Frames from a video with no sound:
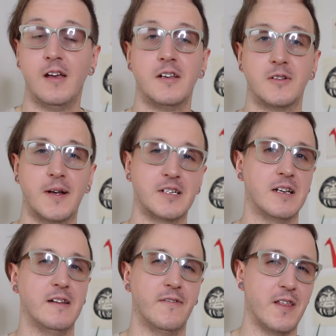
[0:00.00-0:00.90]
So
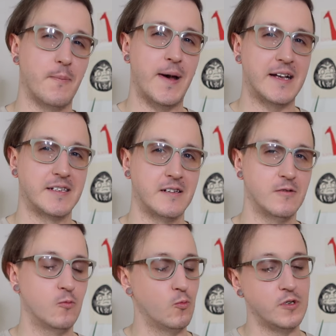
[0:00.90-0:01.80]
actually, for that
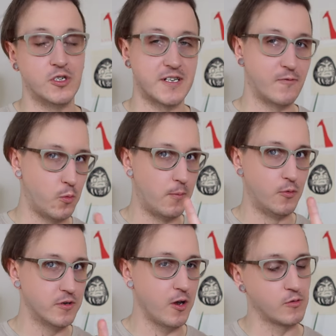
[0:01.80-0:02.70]
pattern, we just have one
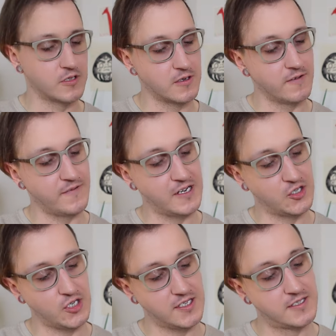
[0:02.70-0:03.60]
more note to
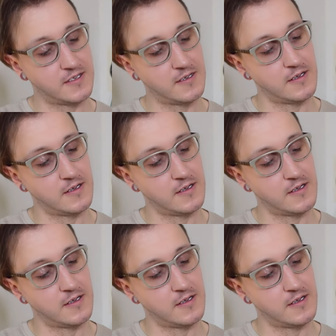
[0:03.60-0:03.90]
finish it.